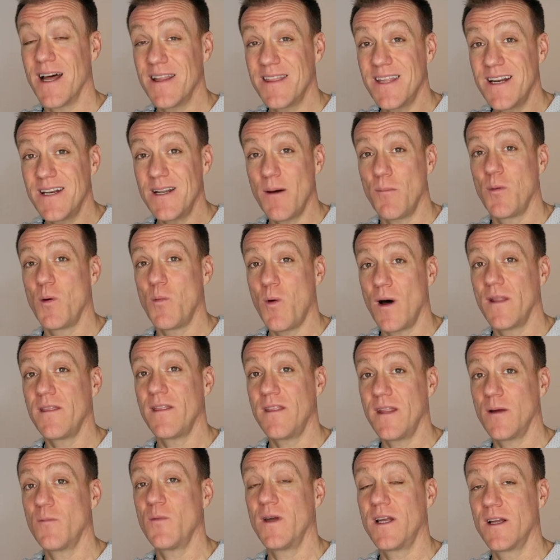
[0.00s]
And the number one
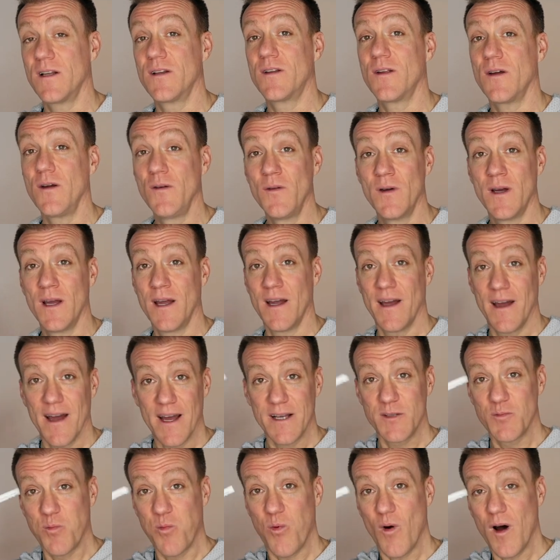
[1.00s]
thing we can do
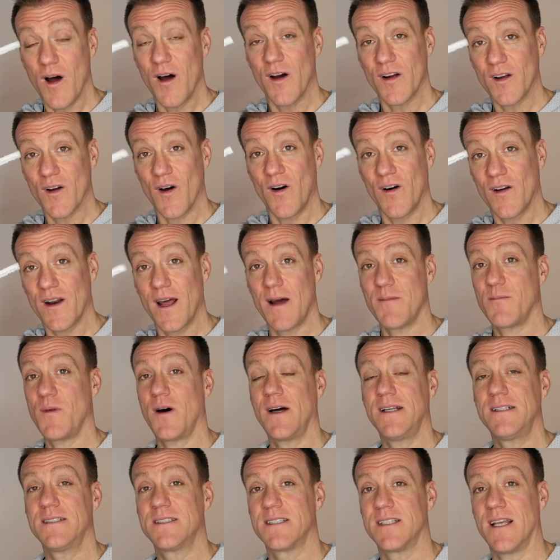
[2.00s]
is work on our
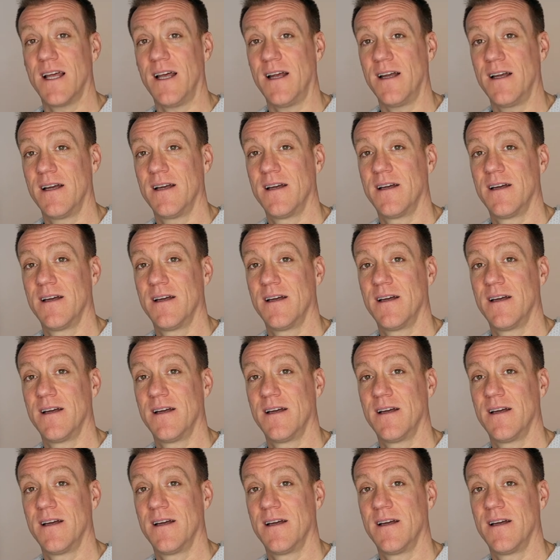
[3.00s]
mindset,